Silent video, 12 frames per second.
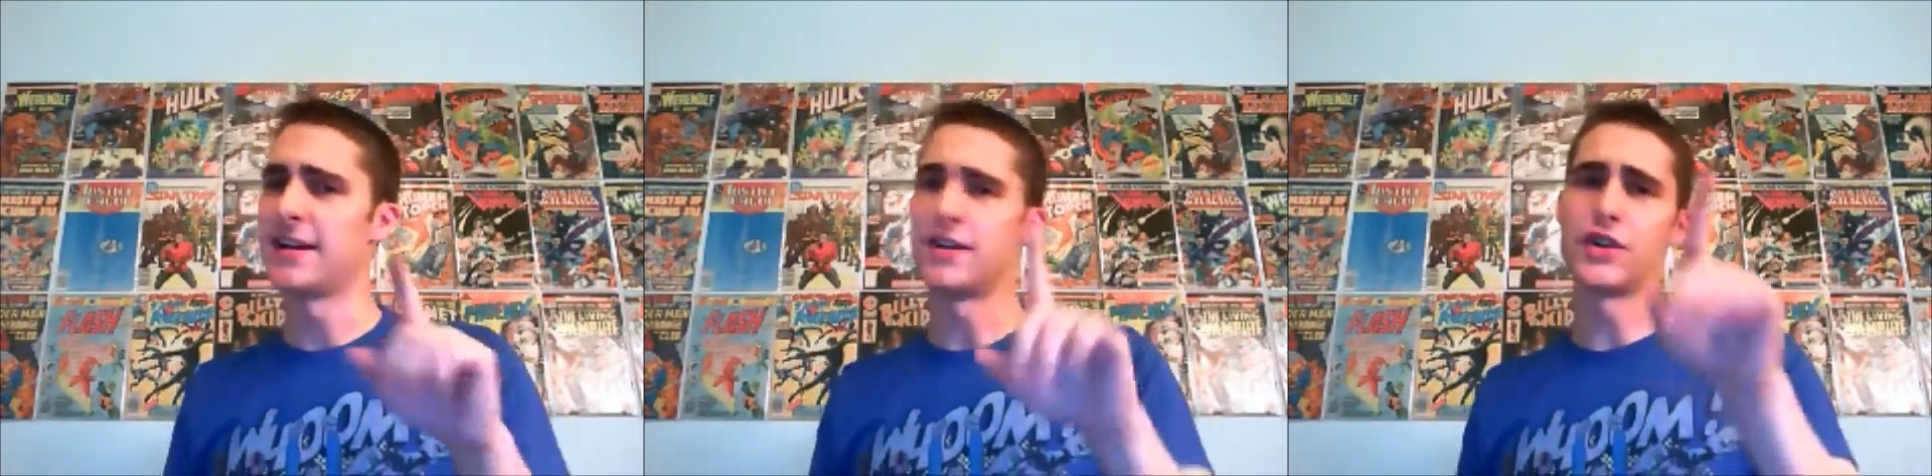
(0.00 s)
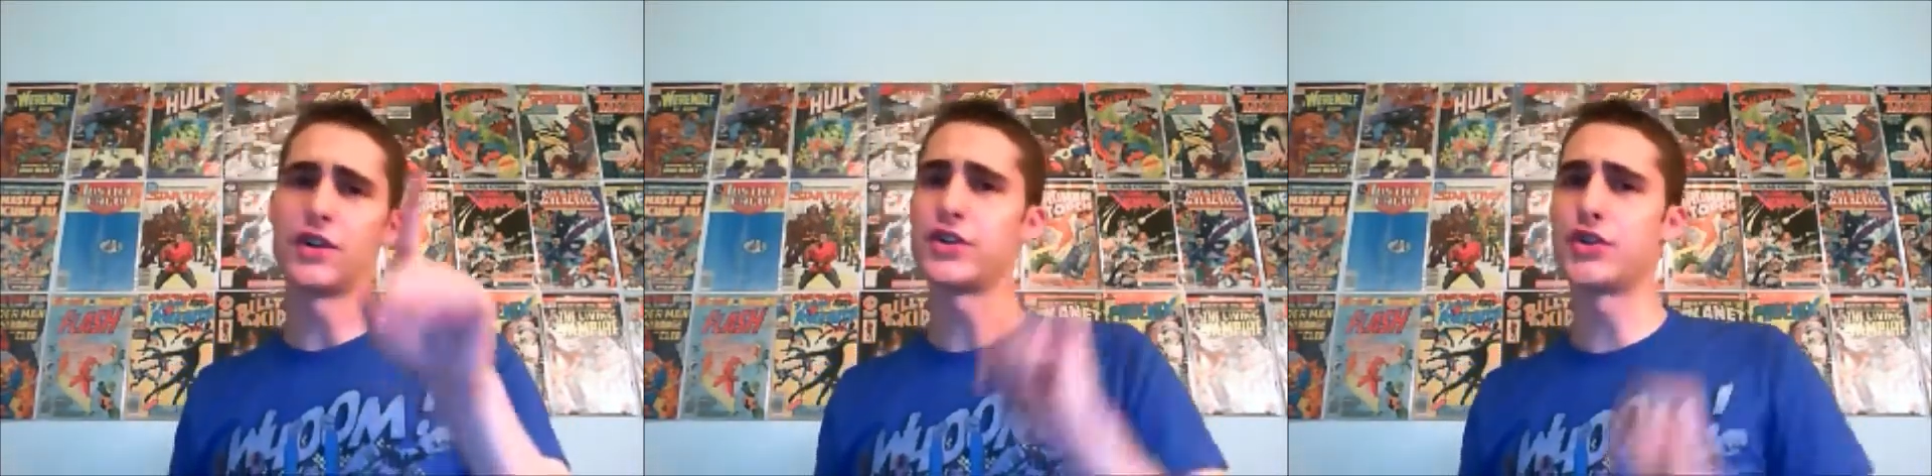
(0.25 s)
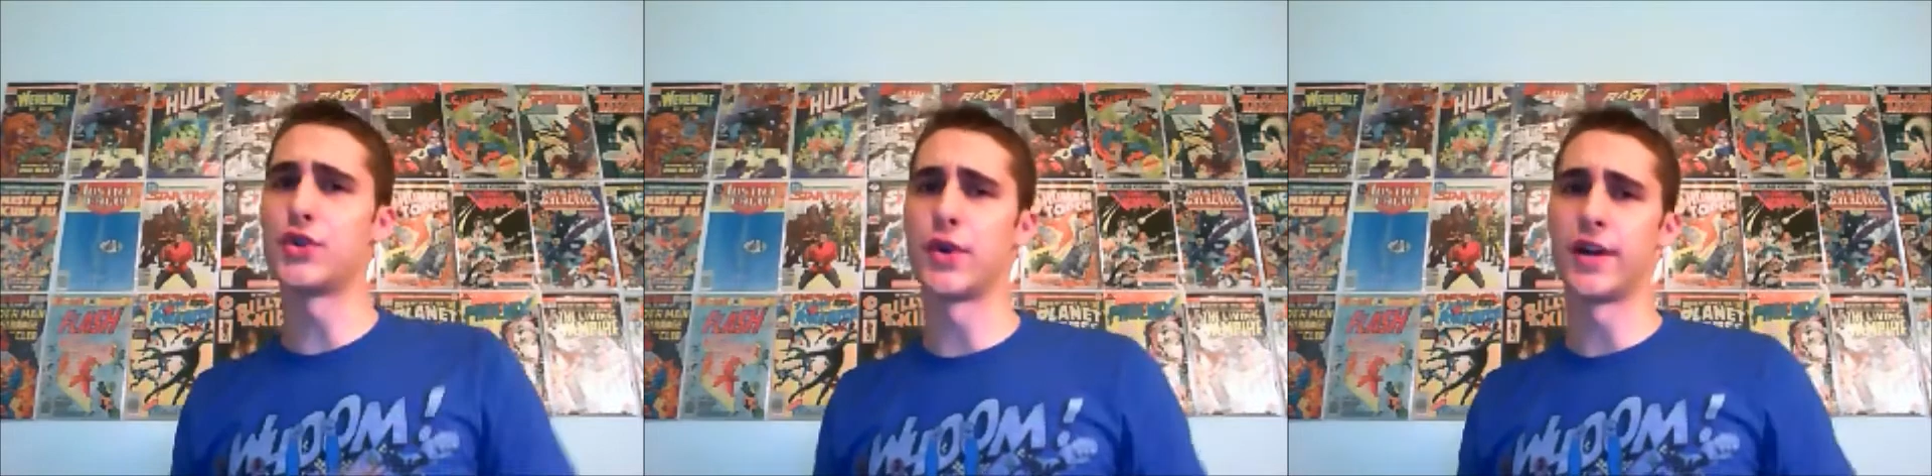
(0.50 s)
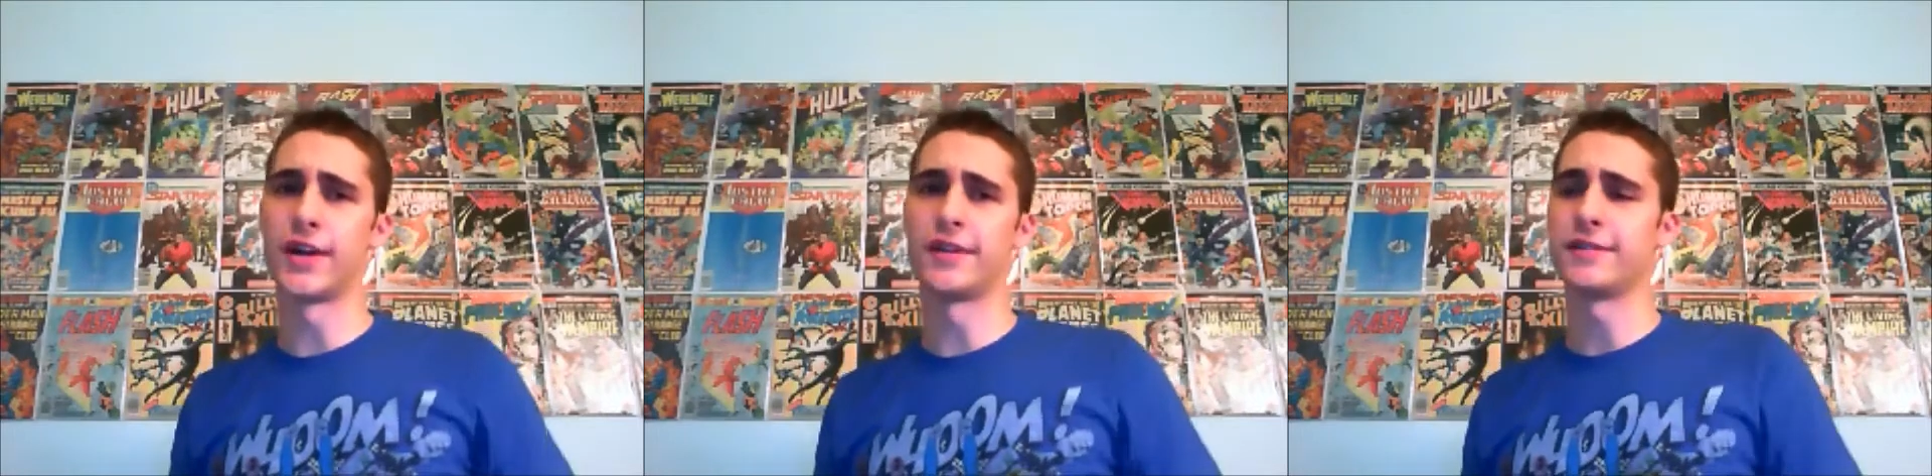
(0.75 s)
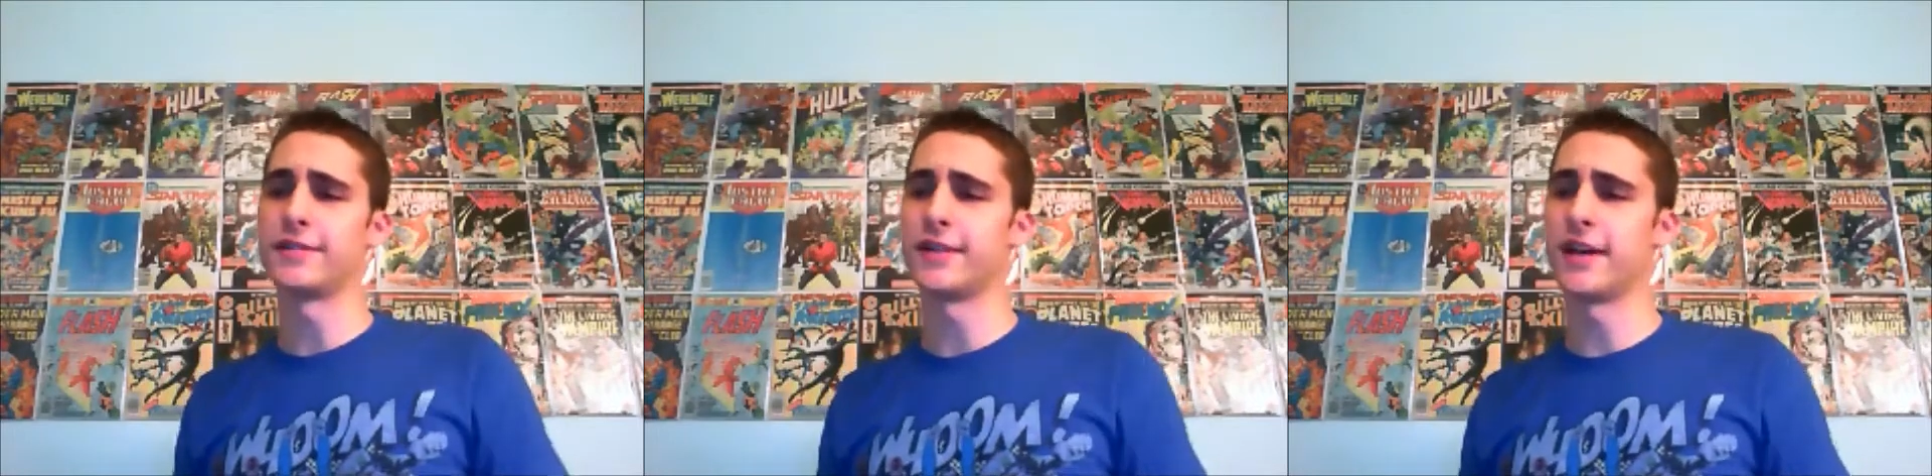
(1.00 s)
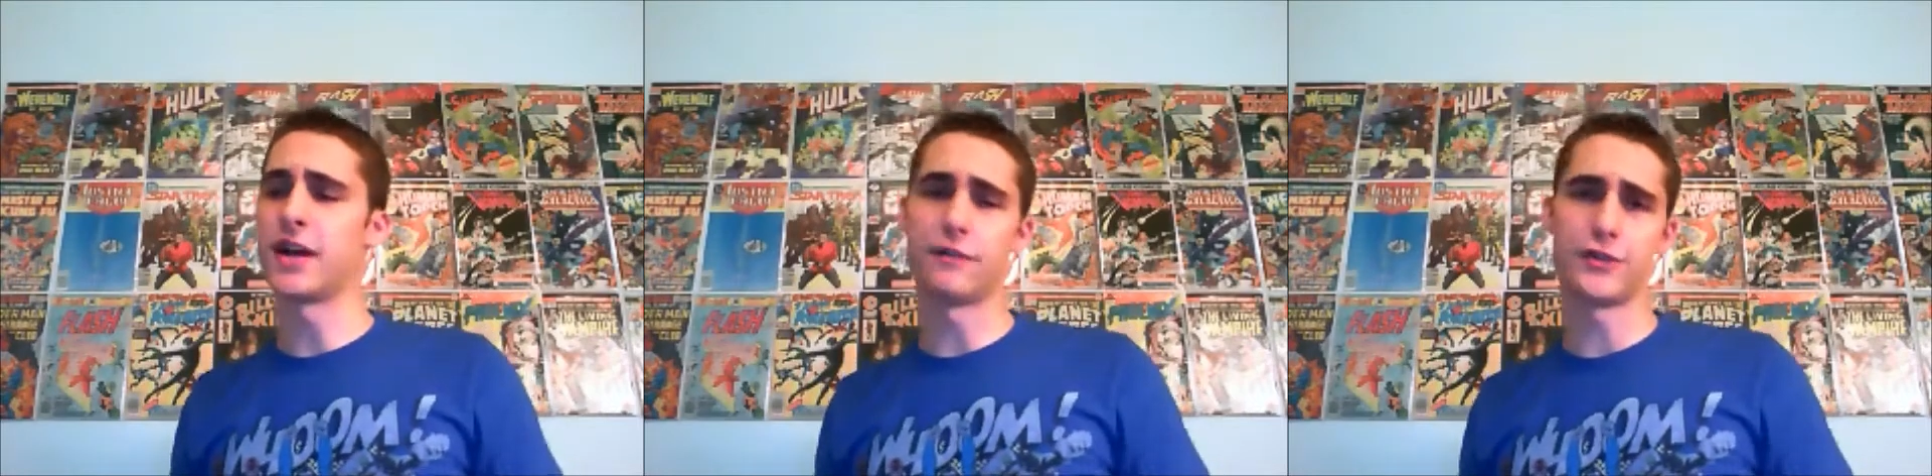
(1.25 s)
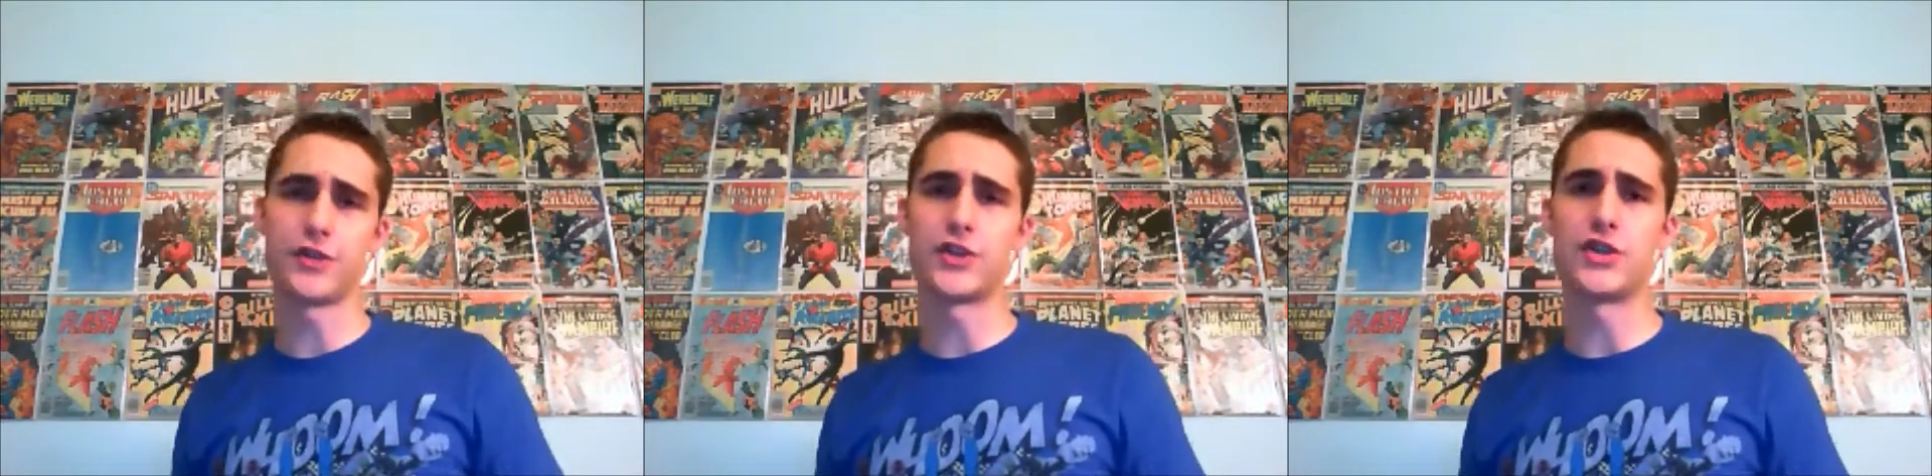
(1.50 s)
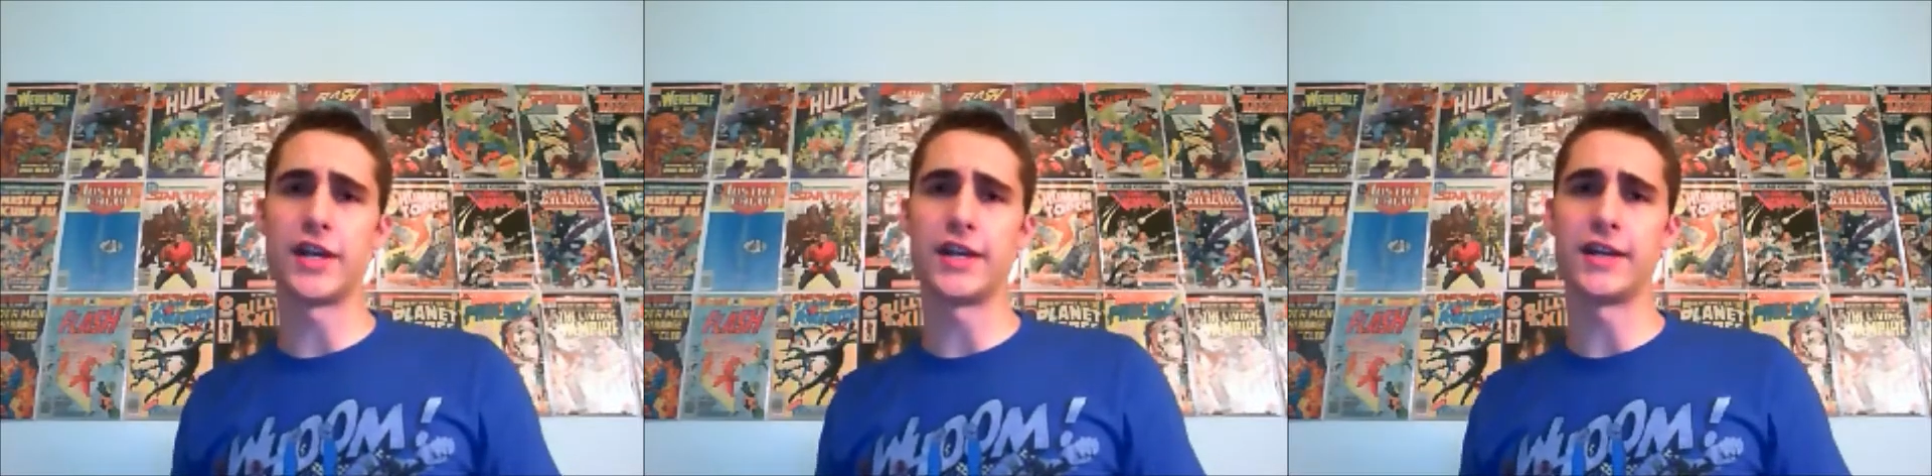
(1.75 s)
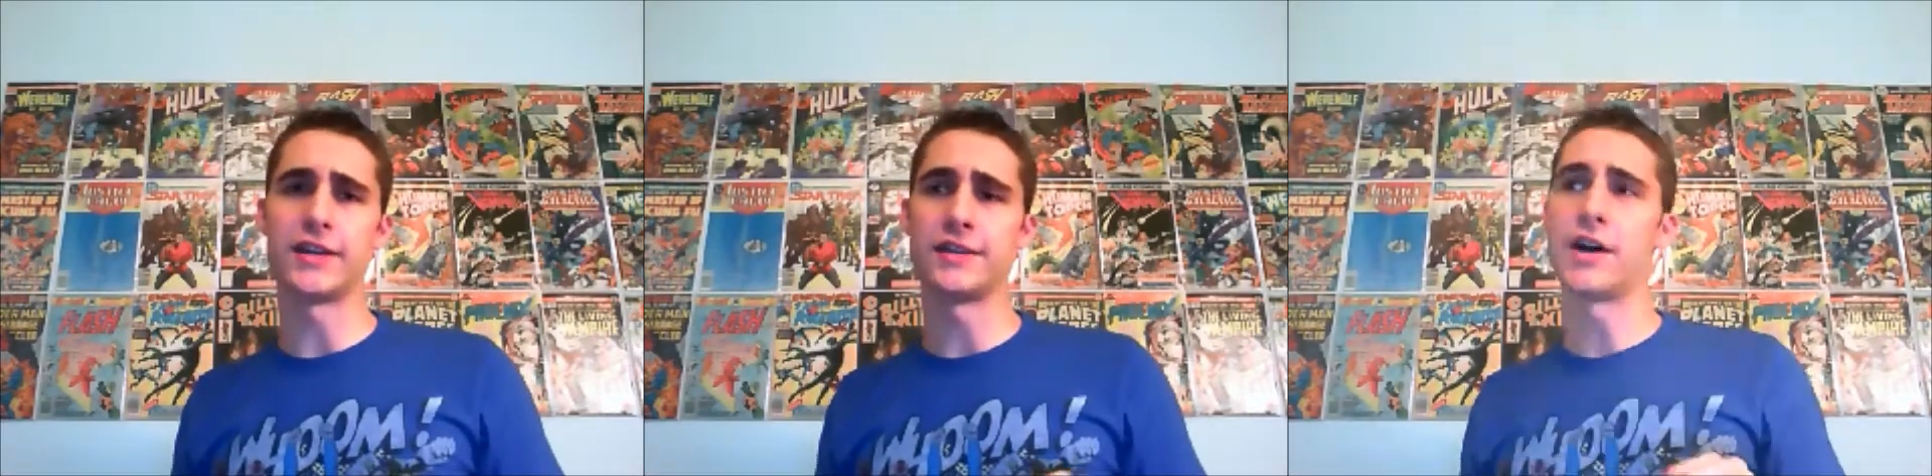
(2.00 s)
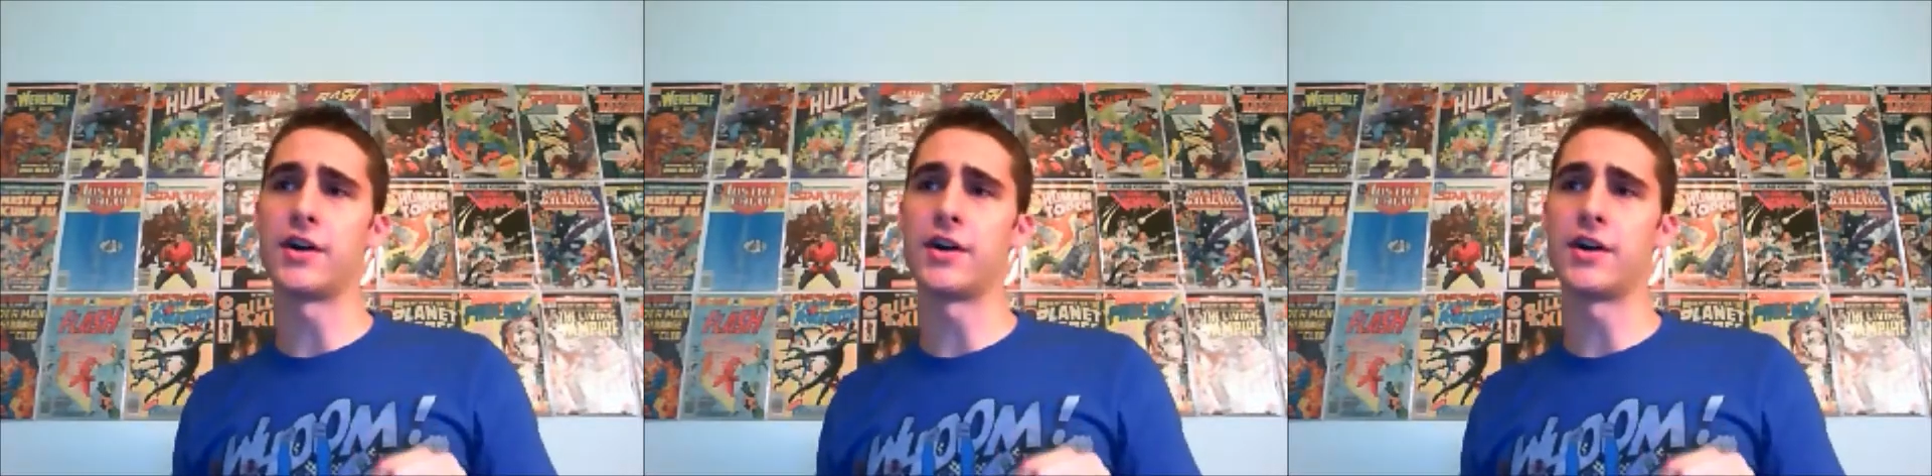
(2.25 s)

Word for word: Nurse Joy and Officer Jenny.